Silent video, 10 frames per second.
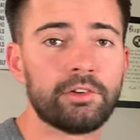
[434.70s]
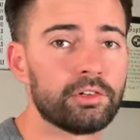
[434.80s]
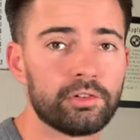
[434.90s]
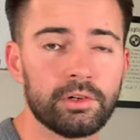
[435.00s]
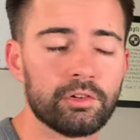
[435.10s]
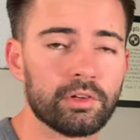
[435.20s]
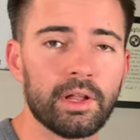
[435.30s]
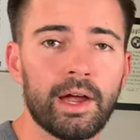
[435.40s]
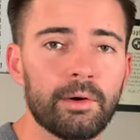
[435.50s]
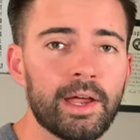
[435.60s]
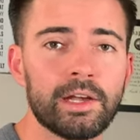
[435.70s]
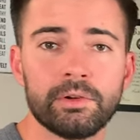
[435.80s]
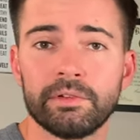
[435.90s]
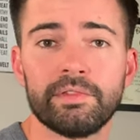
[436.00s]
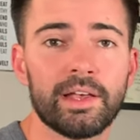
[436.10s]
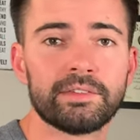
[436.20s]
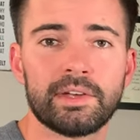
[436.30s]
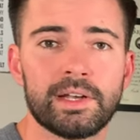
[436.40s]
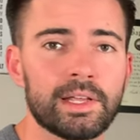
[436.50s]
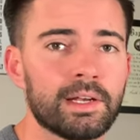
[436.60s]
your traditional IRA and you
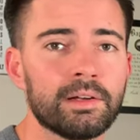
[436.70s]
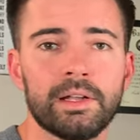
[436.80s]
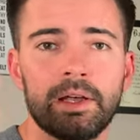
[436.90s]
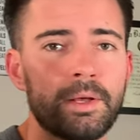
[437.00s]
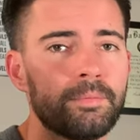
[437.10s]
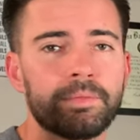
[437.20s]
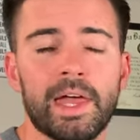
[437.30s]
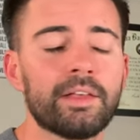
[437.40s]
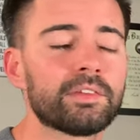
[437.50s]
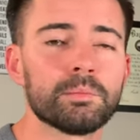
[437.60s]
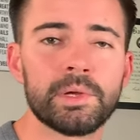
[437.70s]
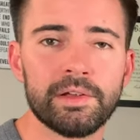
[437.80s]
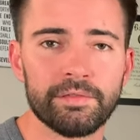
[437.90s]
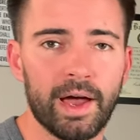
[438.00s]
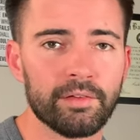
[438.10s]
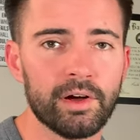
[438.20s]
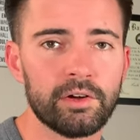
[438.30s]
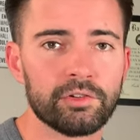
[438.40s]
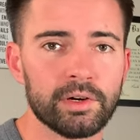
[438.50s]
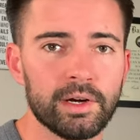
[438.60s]
invested in the S&P
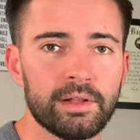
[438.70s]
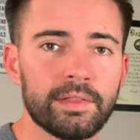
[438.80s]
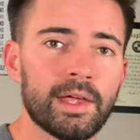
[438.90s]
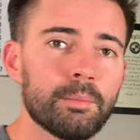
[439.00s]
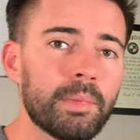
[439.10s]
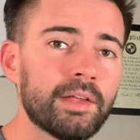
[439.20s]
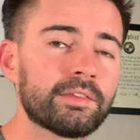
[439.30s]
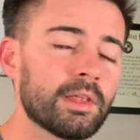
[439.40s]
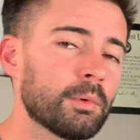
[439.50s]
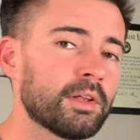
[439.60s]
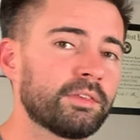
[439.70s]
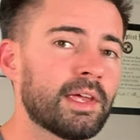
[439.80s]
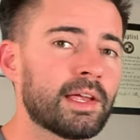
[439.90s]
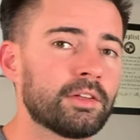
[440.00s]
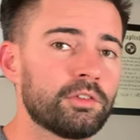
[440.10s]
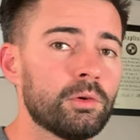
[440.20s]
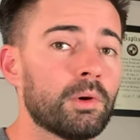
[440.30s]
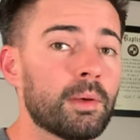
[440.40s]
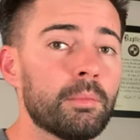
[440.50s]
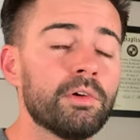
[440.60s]
500, then basically what it's saying is, do you
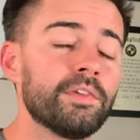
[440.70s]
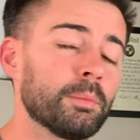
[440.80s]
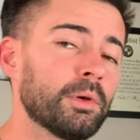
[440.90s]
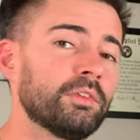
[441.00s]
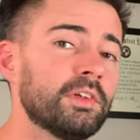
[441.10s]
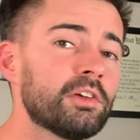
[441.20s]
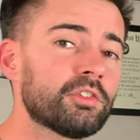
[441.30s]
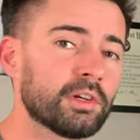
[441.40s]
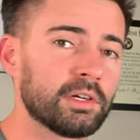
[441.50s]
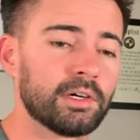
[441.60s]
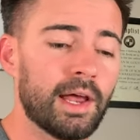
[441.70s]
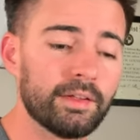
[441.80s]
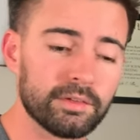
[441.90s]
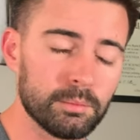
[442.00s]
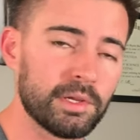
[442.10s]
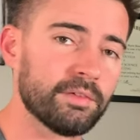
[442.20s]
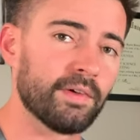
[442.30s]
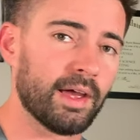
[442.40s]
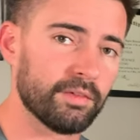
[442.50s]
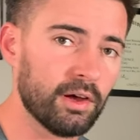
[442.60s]
want to move your position, your S&P
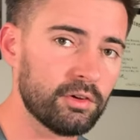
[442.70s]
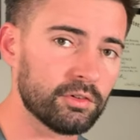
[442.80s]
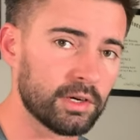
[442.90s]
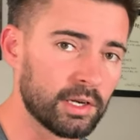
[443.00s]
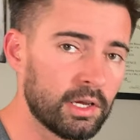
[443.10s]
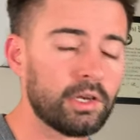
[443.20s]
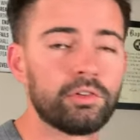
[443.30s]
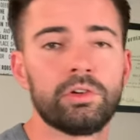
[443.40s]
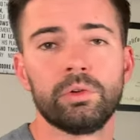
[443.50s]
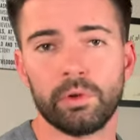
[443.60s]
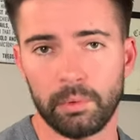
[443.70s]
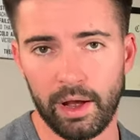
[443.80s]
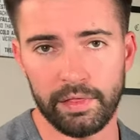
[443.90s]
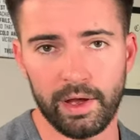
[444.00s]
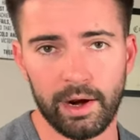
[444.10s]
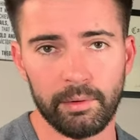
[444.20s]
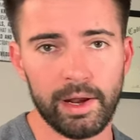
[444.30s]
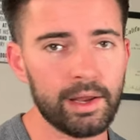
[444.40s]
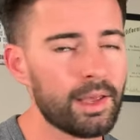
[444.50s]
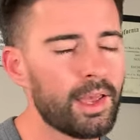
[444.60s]
500, to the Roth IRA?
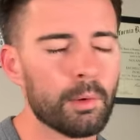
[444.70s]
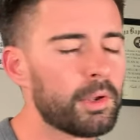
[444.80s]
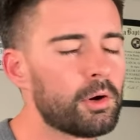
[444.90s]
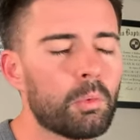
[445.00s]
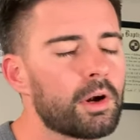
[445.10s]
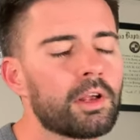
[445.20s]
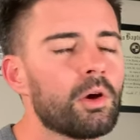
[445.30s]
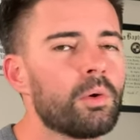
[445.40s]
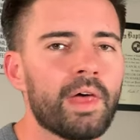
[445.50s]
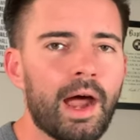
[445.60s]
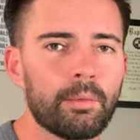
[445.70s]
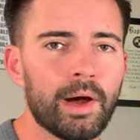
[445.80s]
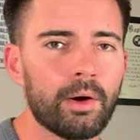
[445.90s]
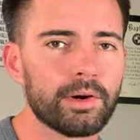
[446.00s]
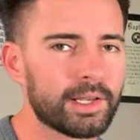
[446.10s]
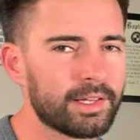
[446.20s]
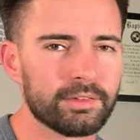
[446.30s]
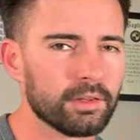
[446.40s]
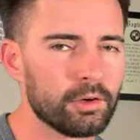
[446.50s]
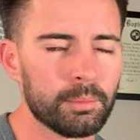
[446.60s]
And we don't want to go that route. It gets
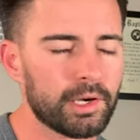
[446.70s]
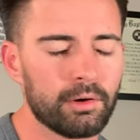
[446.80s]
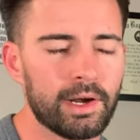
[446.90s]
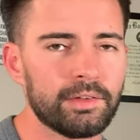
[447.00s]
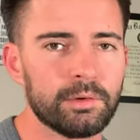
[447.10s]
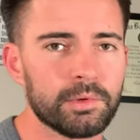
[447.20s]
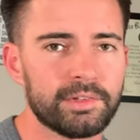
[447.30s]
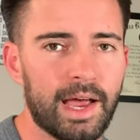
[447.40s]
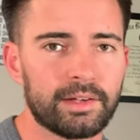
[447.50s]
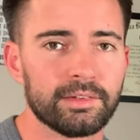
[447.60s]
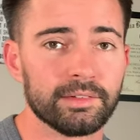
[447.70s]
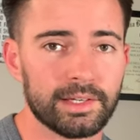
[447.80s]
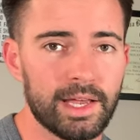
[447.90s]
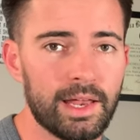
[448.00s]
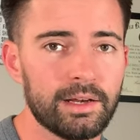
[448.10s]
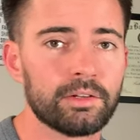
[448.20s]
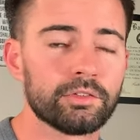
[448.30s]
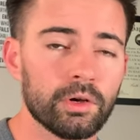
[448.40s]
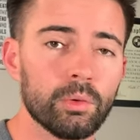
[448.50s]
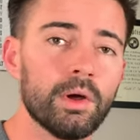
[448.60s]
a little bit crazy with taxes again.
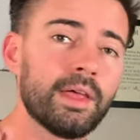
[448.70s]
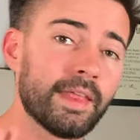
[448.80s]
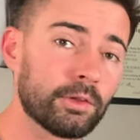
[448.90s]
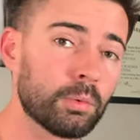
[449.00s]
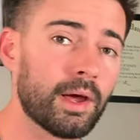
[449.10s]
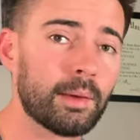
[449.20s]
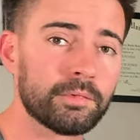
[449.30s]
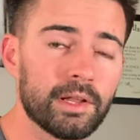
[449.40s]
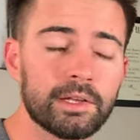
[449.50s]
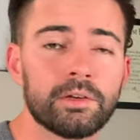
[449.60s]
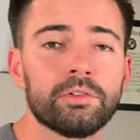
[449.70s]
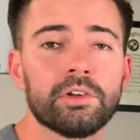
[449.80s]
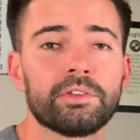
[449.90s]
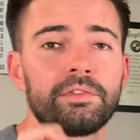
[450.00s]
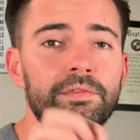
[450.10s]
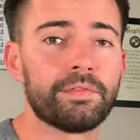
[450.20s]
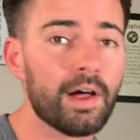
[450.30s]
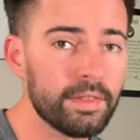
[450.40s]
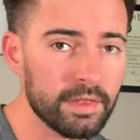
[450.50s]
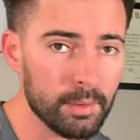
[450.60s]
So that's why I'm telling you just
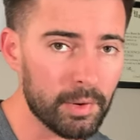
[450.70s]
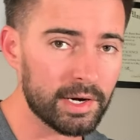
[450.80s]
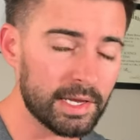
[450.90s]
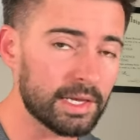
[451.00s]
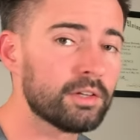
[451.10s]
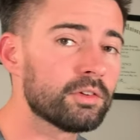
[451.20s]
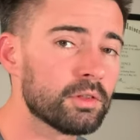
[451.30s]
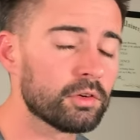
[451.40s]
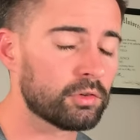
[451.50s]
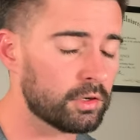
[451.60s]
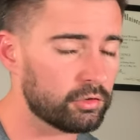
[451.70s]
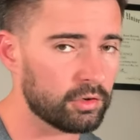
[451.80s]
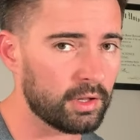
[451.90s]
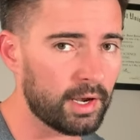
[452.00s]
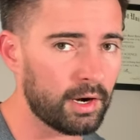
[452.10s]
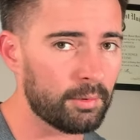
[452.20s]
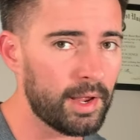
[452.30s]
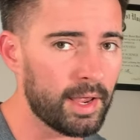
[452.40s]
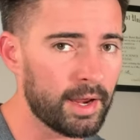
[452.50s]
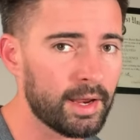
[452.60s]
fund the money into the traditional
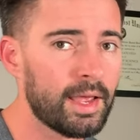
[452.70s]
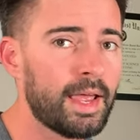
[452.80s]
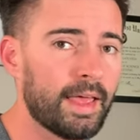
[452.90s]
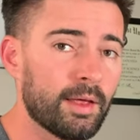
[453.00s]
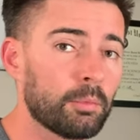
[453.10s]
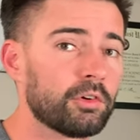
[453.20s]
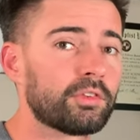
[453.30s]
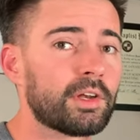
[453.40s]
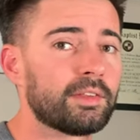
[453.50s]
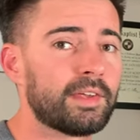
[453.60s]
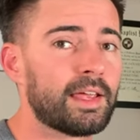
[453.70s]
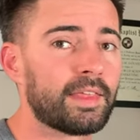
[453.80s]
IRA. And then we're just gonna take the